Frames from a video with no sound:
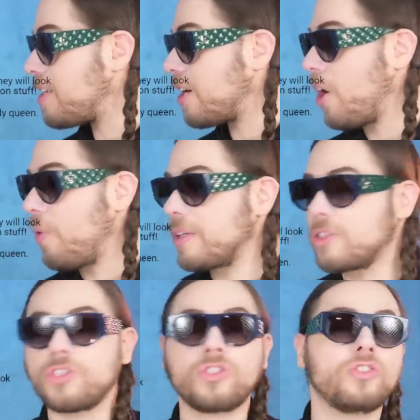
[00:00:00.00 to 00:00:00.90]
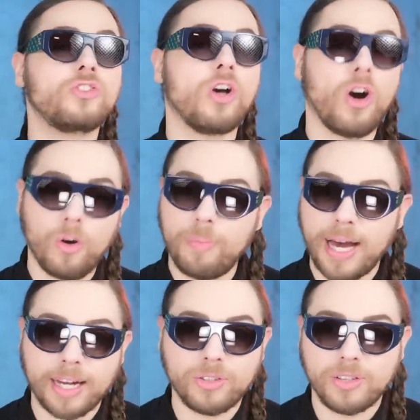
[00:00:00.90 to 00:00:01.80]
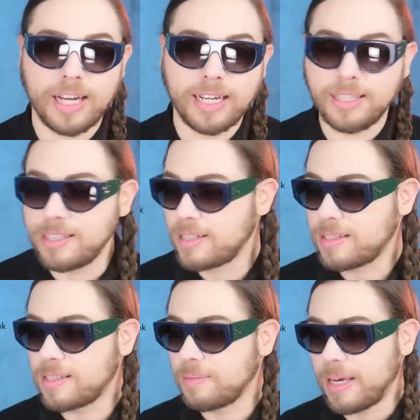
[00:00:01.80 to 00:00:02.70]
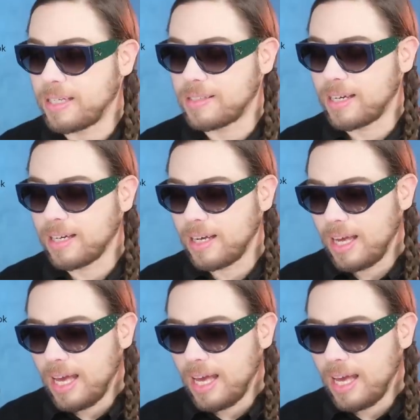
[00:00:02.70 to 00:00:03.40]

They're going so back to the 90s. This is amazing.